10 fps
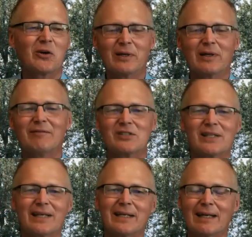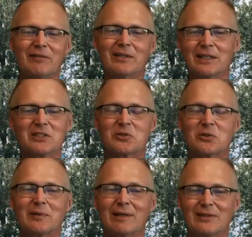we obviously had to have the
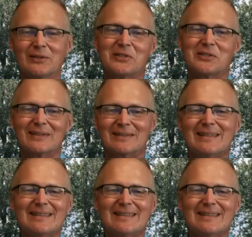Industrial Revolution.